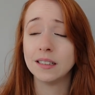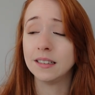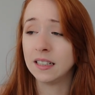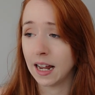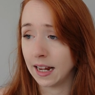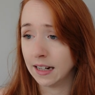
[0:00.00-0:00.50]

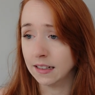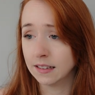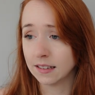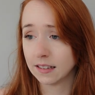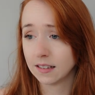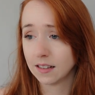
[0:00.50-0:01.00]

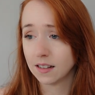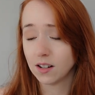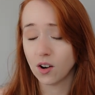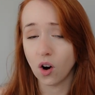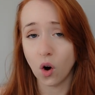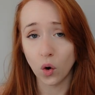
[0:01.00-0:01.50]
days
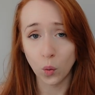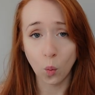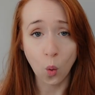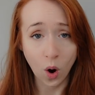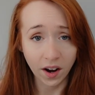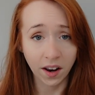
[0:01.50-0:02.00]
on
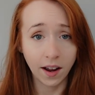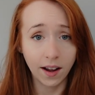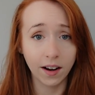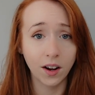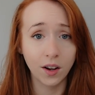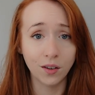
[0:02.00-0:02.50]
one
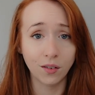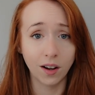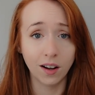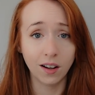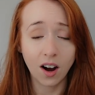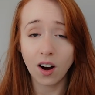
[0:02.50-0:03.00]

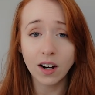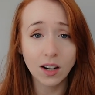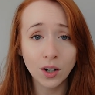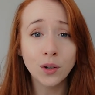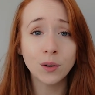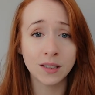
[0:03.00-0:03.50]
hangover. I'd
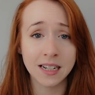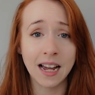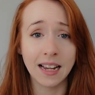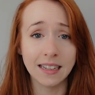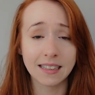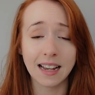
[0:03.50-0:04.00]
lose
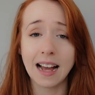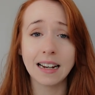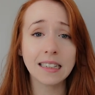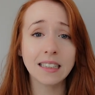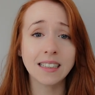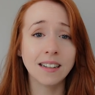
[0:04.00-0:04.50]
days,
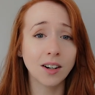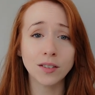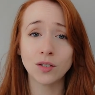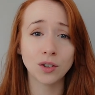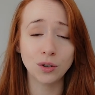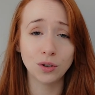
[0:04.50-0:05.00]
and
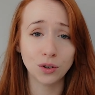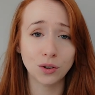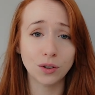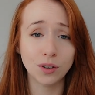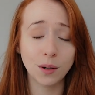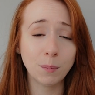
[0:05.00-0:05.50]
life's too
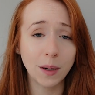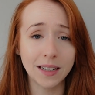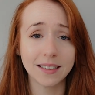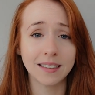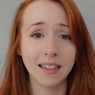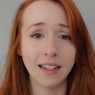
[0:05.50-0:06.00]
short, and
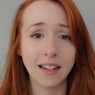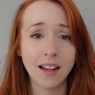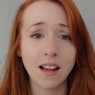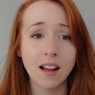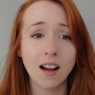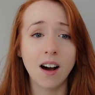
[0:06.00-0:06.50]
personally,
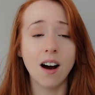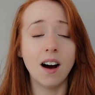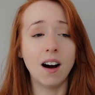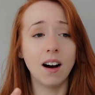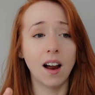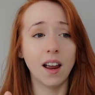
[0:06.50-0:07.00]

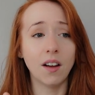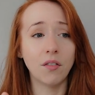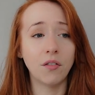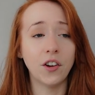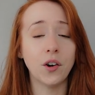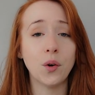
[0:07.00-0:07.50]
I
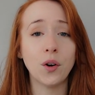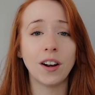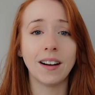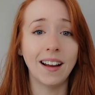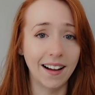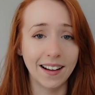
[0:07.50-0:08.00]
feel
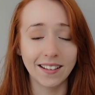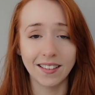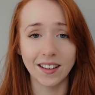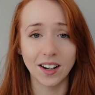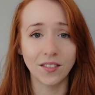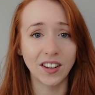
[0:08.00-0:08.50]
glad
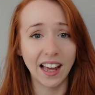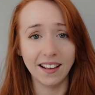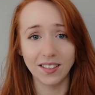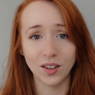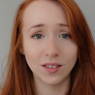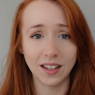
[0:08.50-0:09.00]
that I've
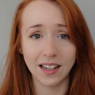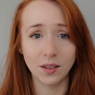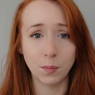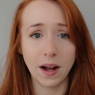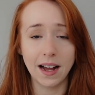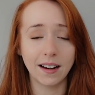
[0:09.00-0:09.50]
gained those days
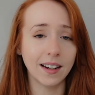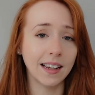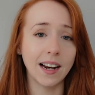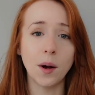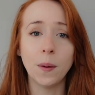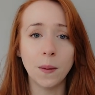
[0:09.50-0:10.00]
back. I
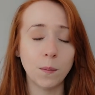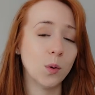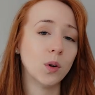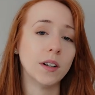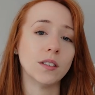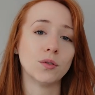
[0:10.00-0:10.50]
get up in the
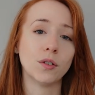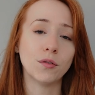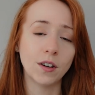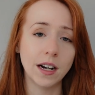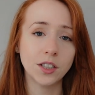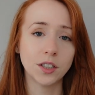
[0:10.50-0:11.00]
mornings
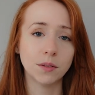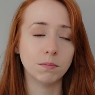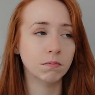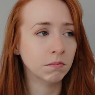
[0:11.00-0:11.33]
refreshed,